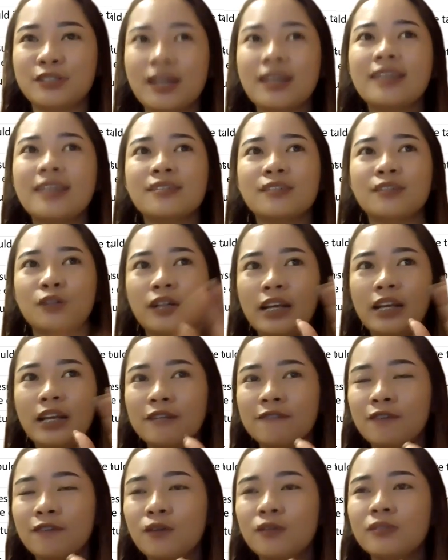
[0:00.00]
the strength,
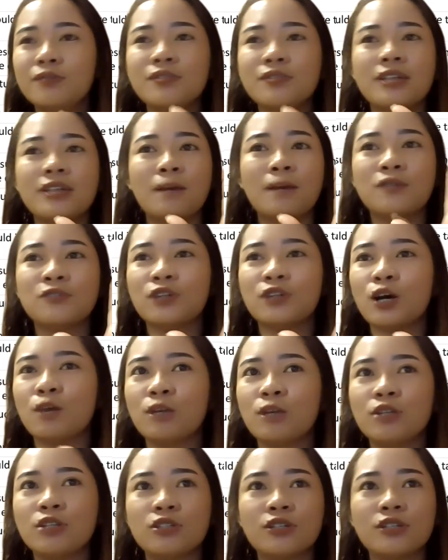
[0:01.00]
clear focus,
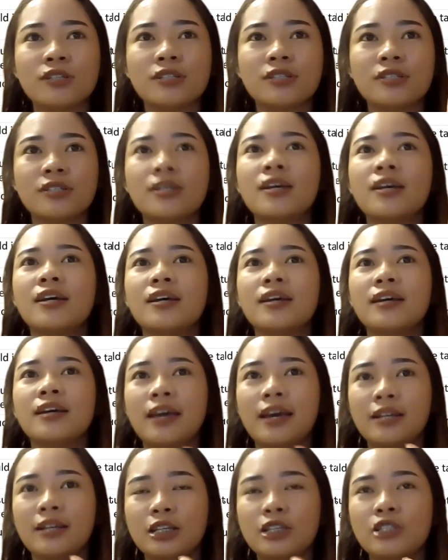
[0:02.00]
abstract mentions,
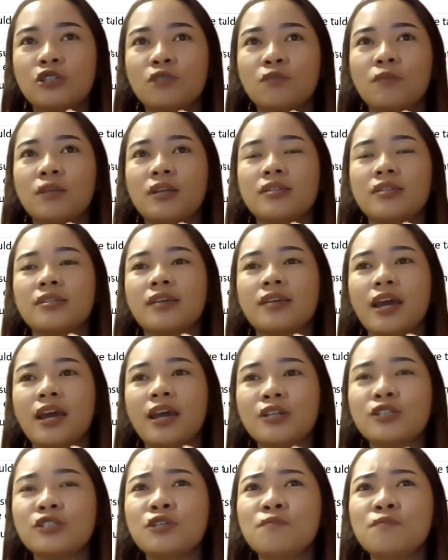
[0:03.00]
and instruments.